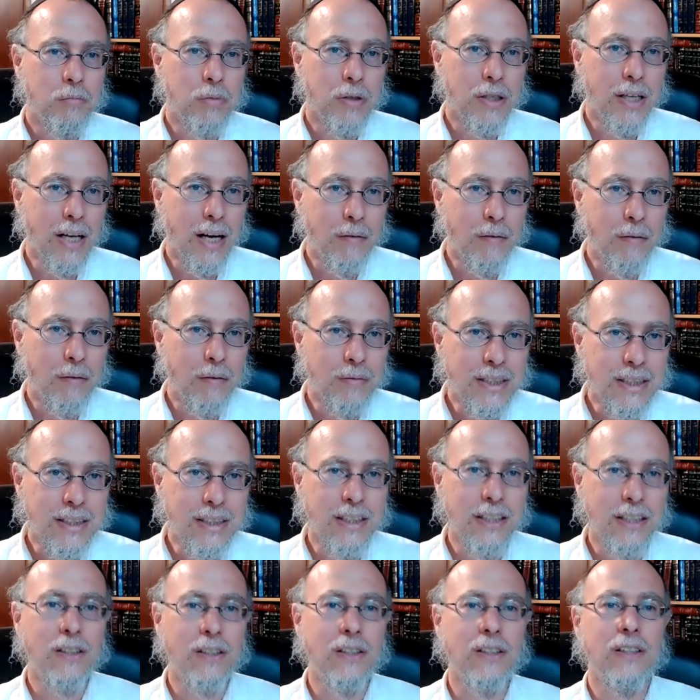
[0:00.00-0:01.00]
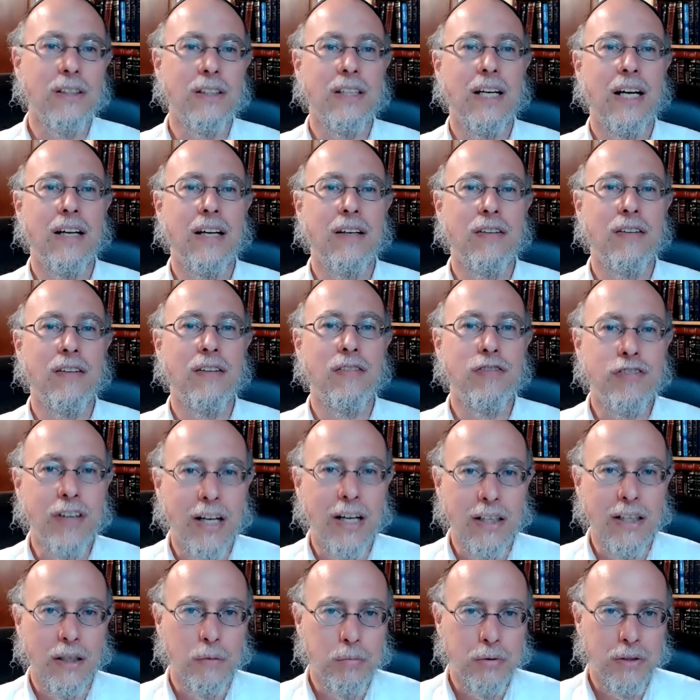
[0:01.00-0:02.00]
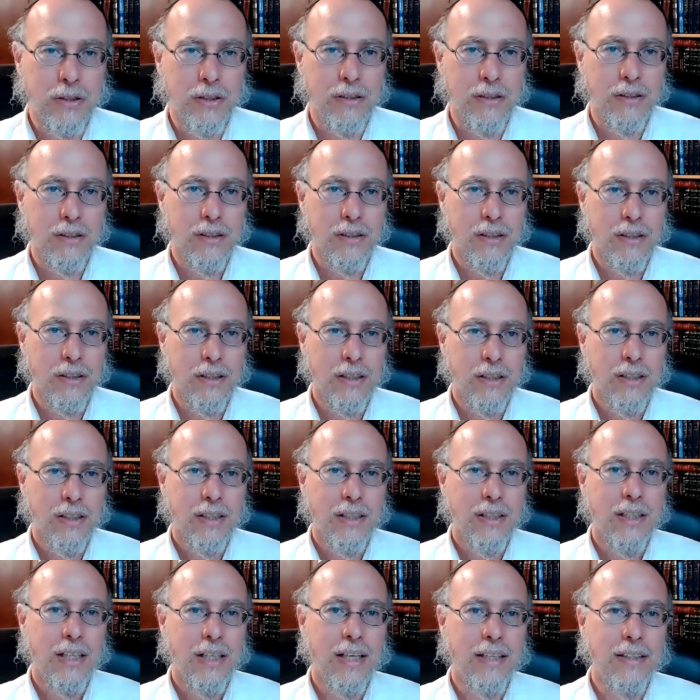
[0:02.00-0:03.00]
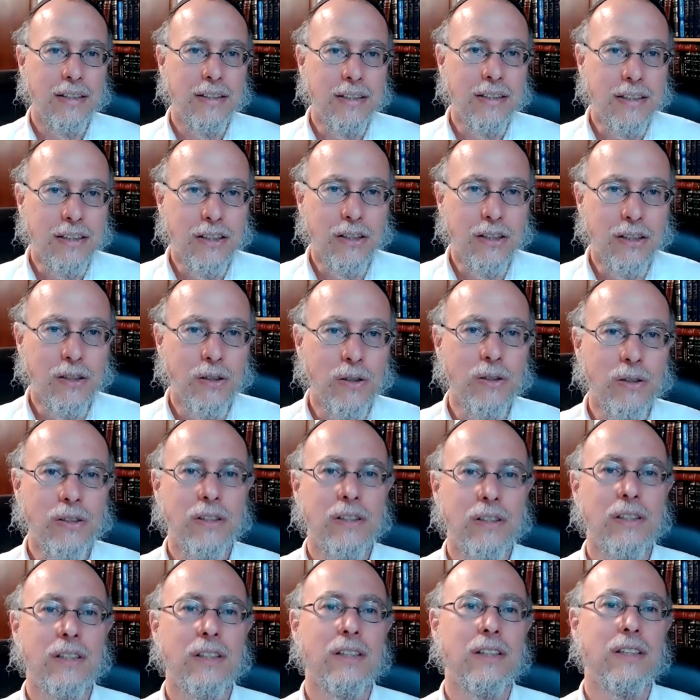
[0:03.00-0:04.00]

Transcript: But I'm still enveloped and still